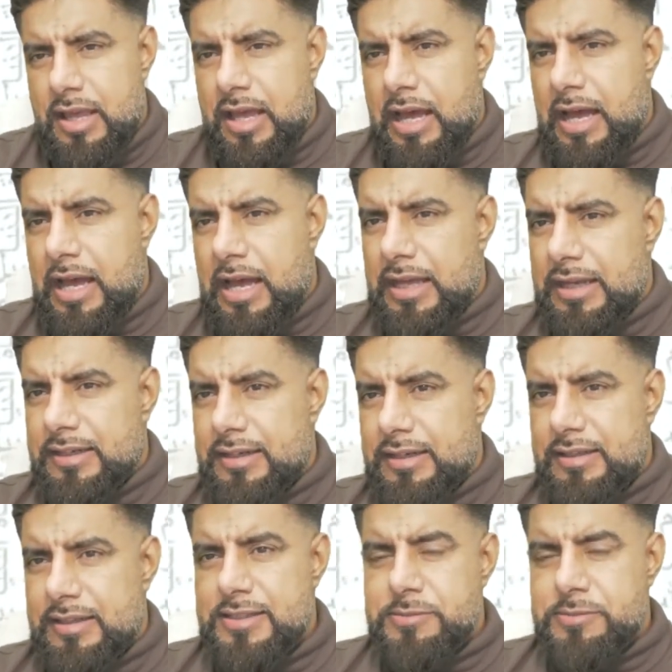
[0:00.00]
And
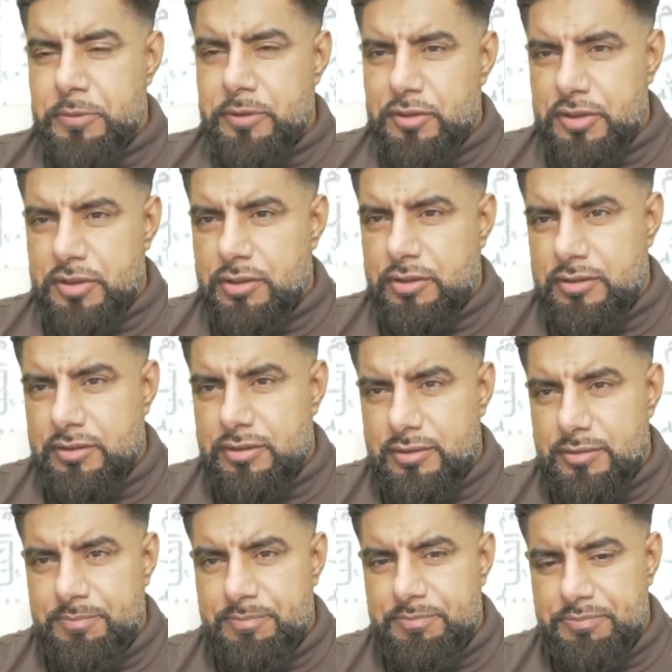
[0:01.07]
this miracle,